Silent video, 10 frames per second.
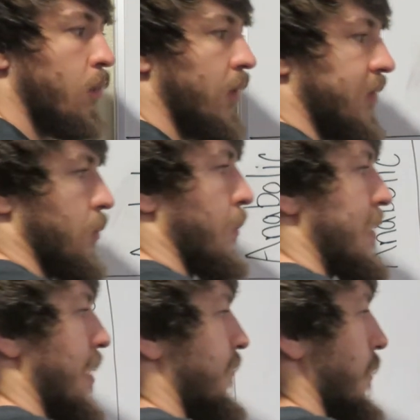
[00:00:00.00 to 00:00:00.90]
Once again, we'll
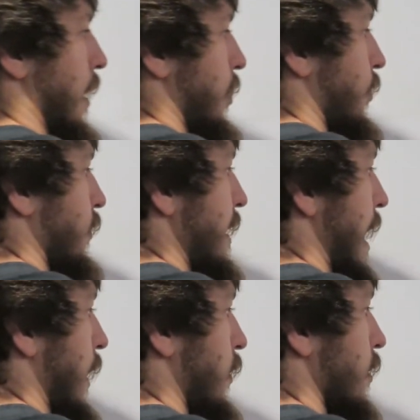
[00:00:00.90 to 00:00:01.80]
be there for about three
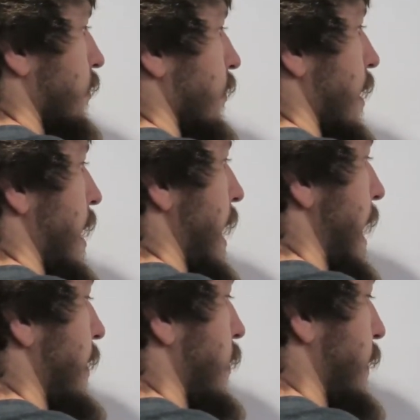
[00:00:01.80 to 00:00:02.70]
hours,
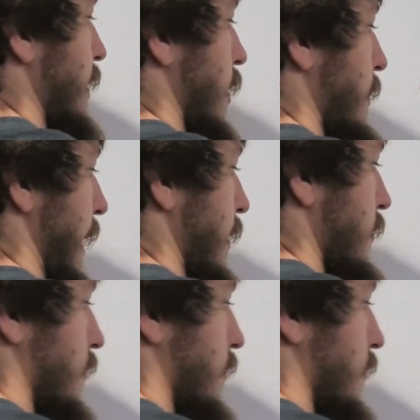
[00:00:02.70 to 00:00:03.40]
and then we go to bed,